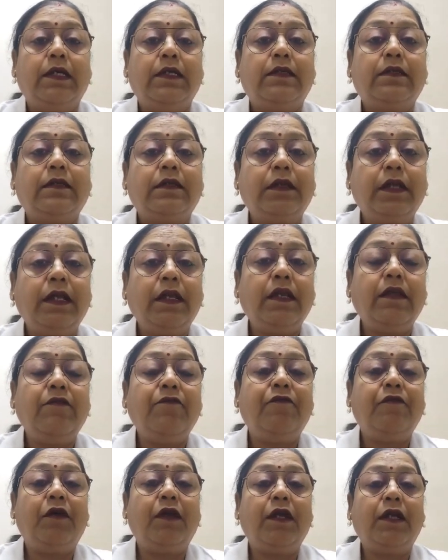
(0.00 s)

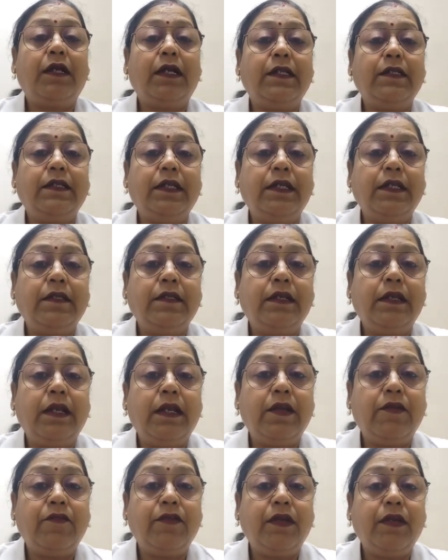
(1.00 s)
Screening for
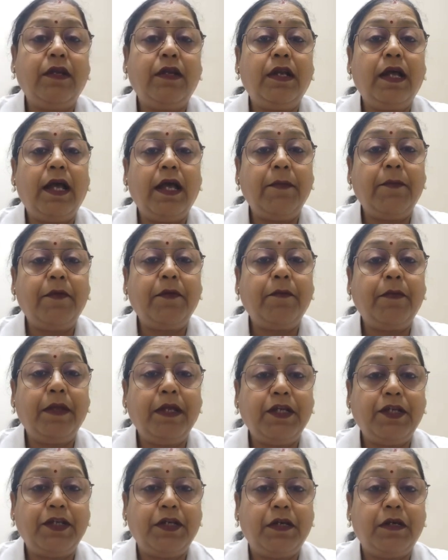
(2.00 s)
congenital adrenal
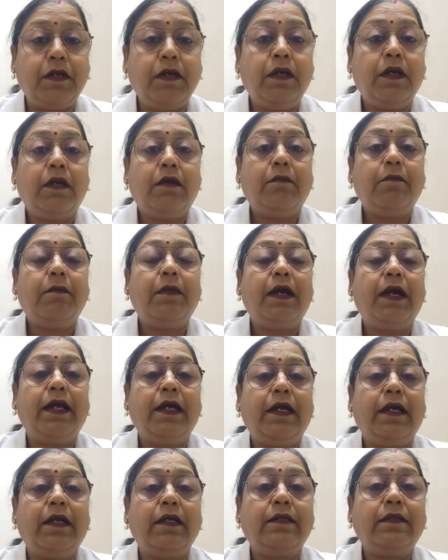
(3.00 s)
hyperplasia
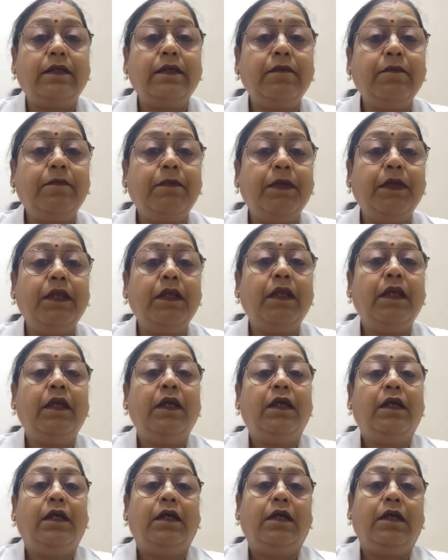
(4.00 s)
by a simple
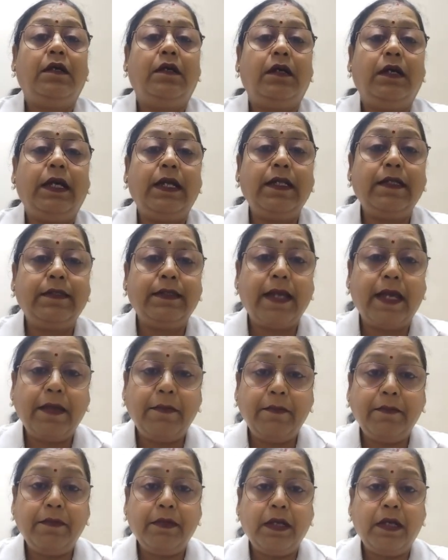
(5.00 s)

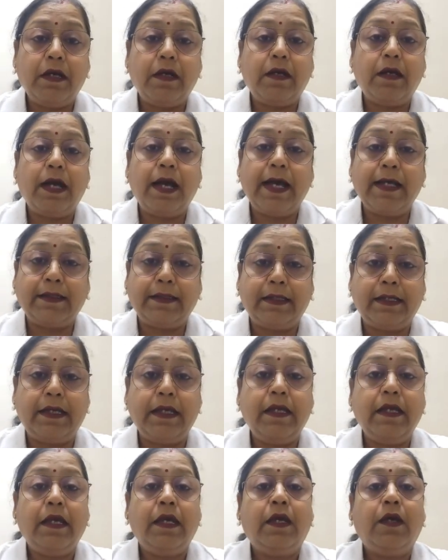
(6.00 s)
enzyme
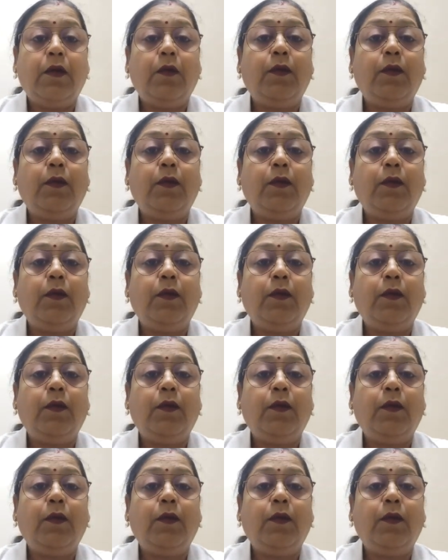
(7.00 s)
assay